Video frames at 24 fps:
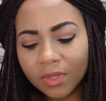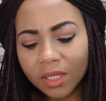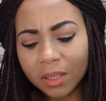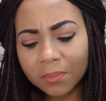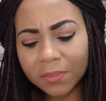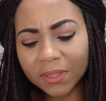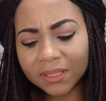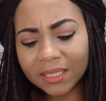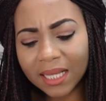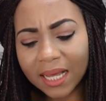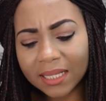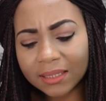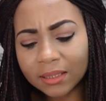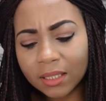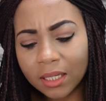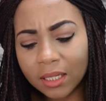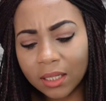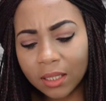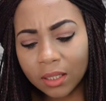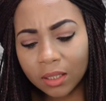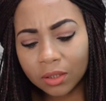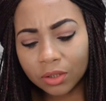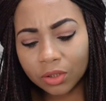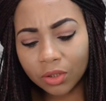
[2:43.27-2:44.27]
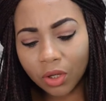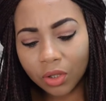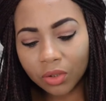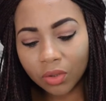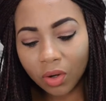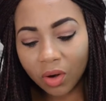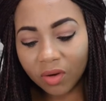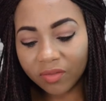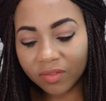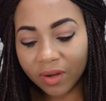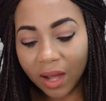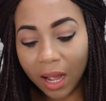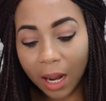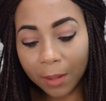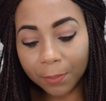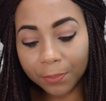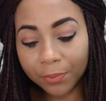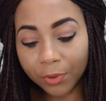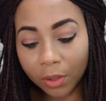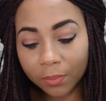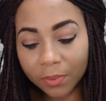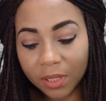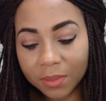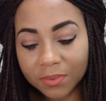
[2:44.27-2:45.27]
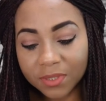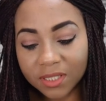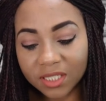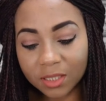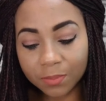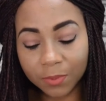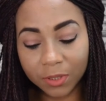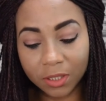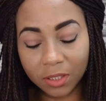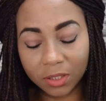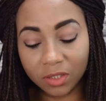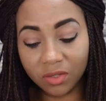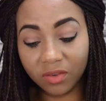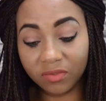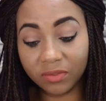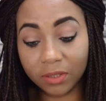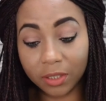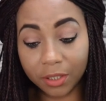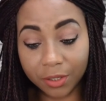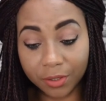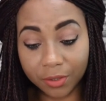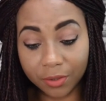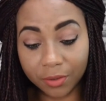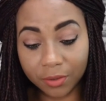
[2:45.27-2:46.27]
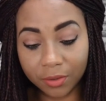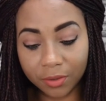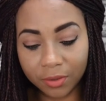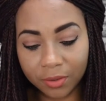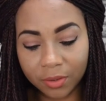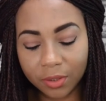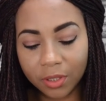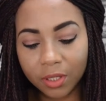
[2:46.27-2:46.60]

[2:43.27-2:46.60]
but that none of our problems is because of the girl.